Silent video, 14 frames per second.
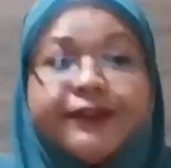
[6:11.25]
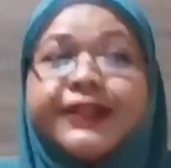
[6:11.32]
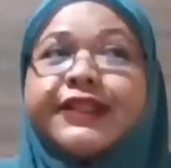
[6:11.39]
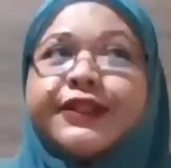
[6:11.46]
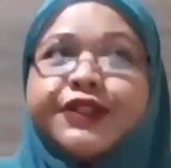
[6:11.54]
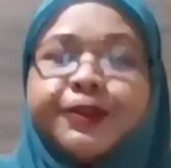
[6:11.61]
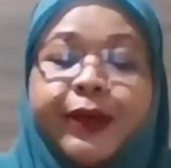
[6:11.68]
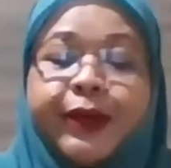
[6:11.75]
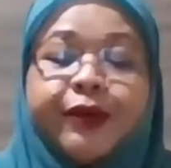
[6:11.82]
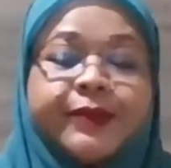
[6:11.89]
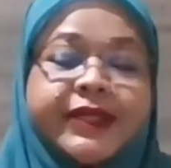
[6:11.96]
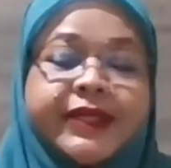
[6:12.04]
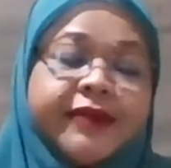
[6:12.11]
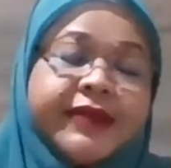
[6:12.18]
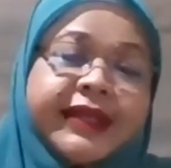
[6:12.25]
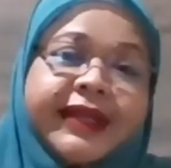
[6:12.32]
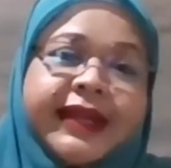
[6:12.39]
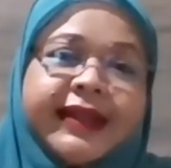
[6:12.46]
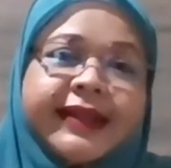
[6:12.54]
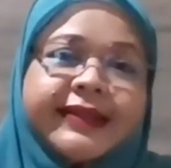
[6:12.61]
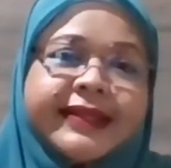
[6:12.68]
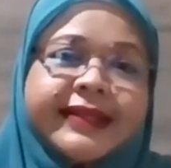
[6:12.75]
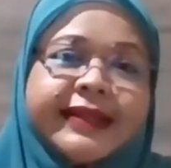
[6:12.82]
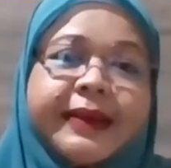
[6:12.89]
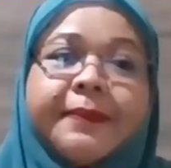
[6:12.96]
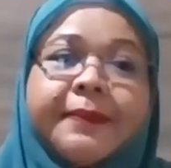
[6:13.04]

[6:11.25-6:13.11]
return to my hometown in Kelantan.